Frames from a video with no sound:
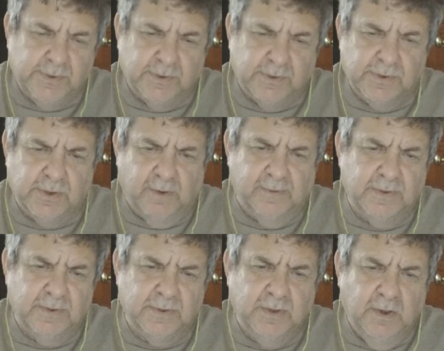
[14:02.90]

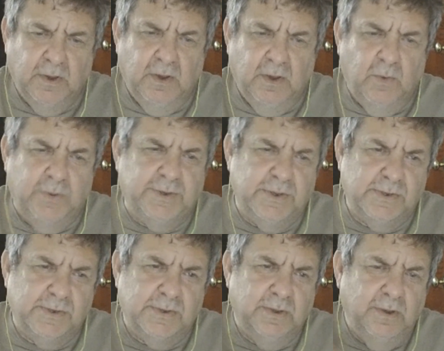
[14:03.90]
Service, which
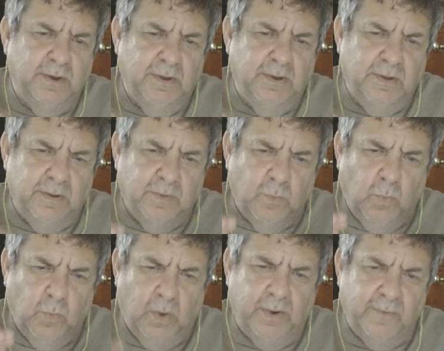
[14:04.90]
is
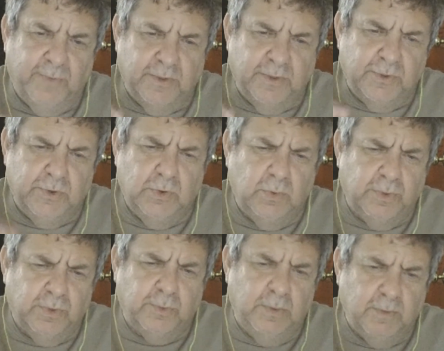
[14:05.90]
one of the 2 or
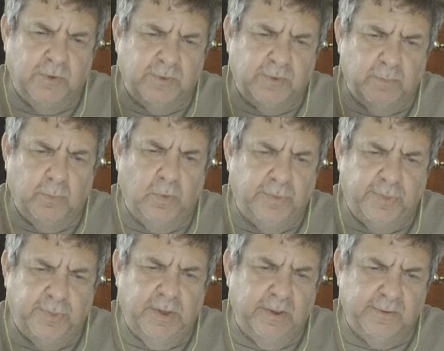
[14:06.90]
3 most important
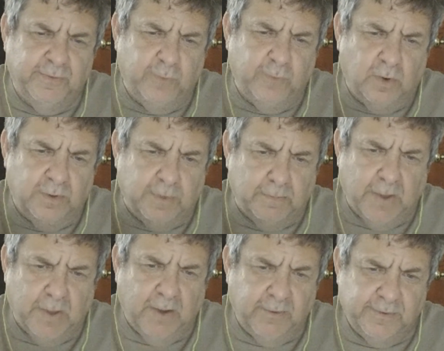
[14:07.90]
things for a
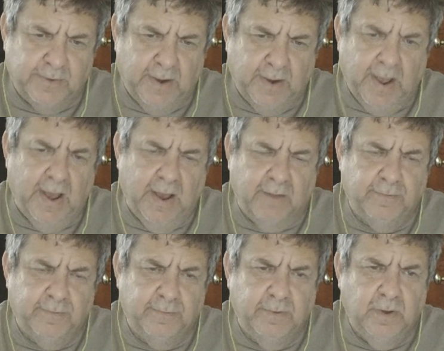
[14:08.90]
democracy to have,
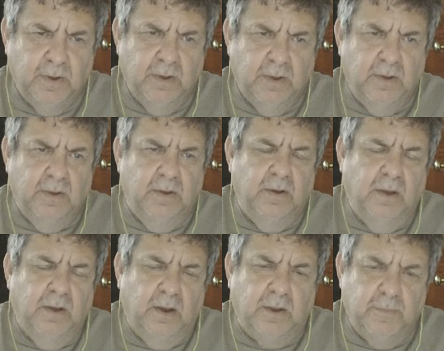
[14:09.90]

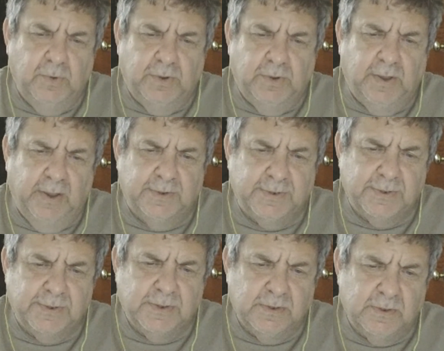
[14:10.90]
a communication
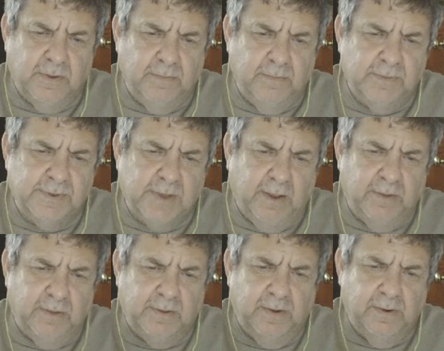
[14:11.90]
system second
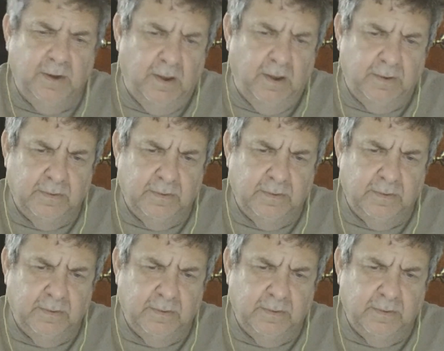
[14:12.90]
to none.